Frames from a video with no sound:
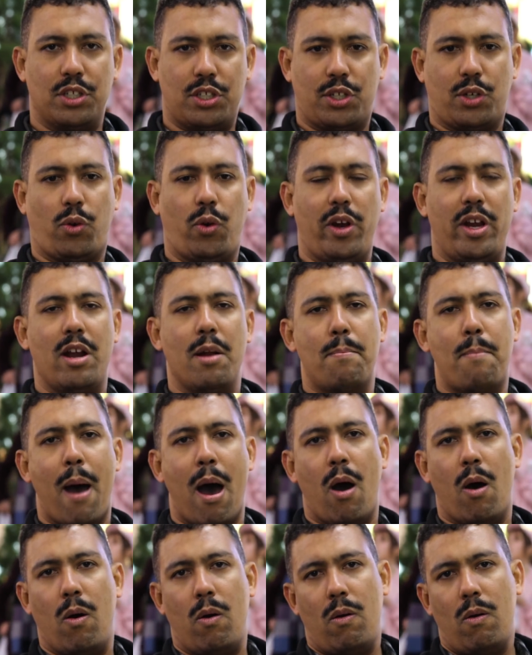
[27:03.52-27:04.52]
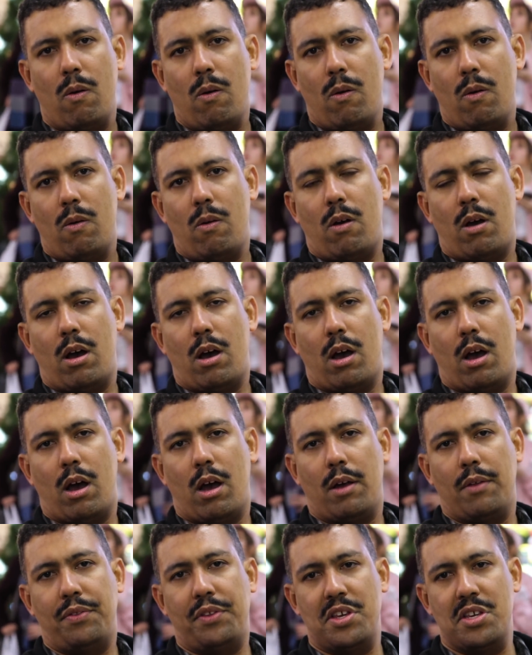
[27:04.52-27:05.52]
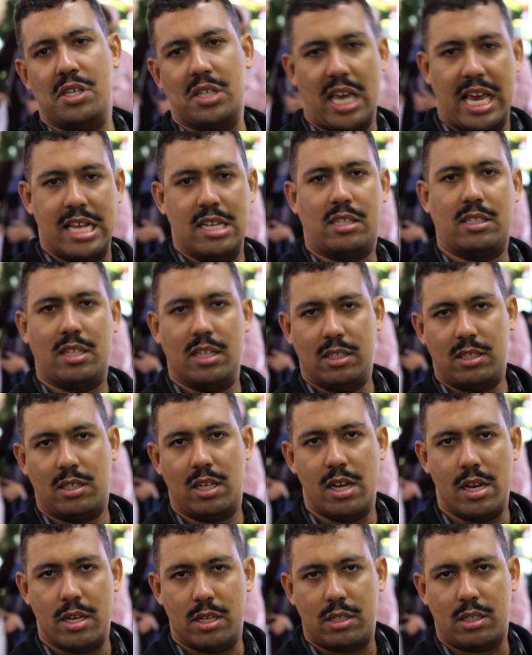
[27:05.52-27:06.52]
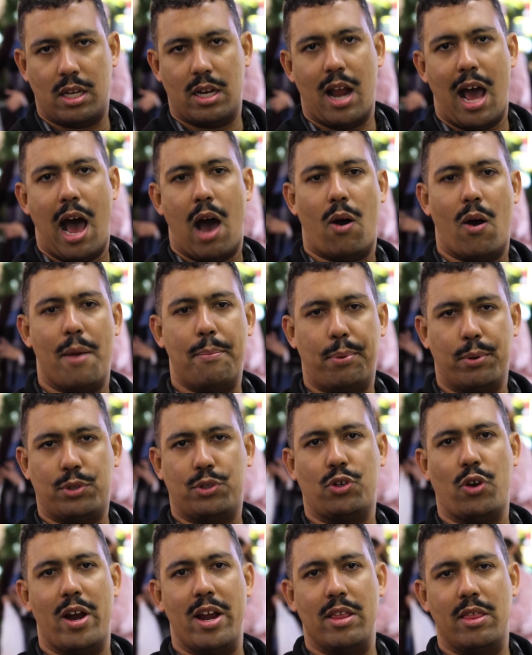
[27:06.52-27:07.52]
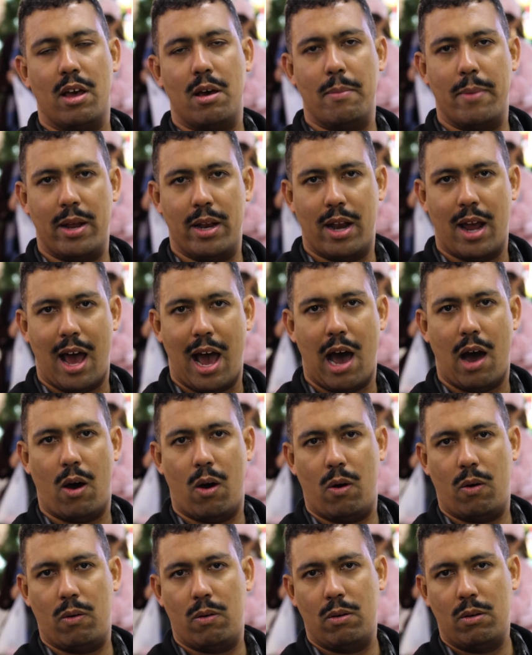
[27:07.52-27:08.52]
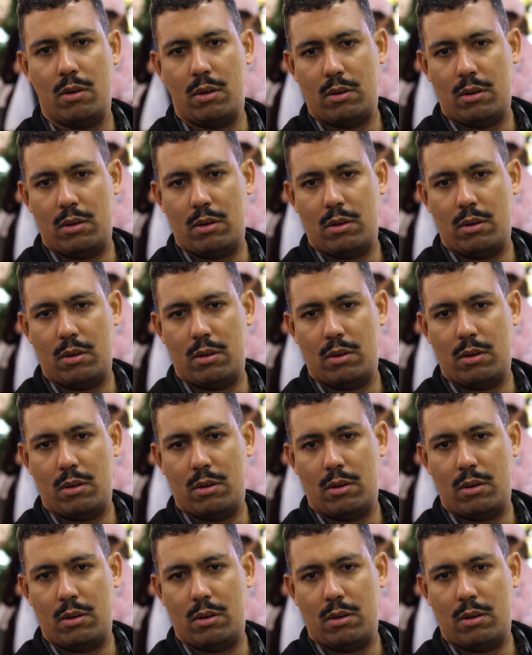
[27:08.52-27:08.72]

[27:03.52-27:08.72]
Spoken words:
discreet about these instances and how I portray them and how